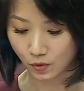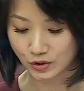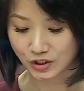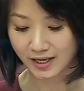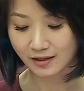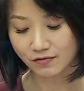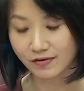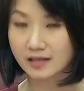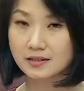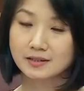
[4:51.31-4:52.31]
which can
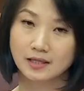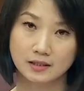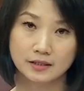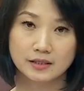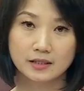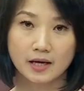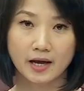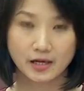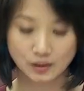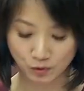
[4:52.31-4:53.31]
affect their learning
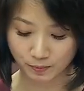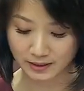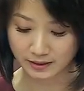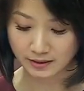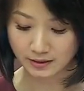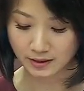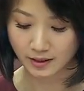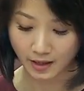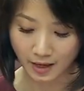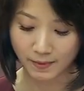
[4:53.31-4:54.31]
and mobility
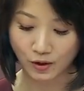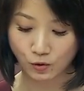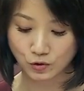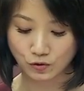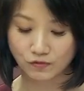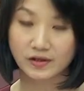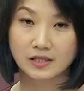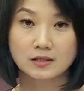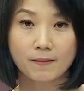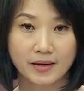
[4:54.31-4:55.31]
and may also
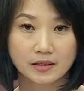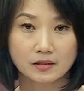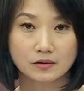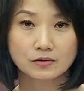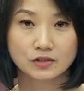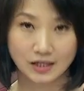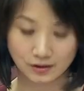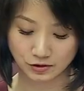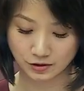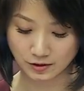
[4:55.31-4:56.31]
face medical
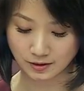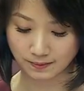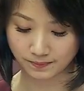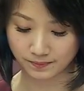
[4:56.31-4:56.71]
challenges.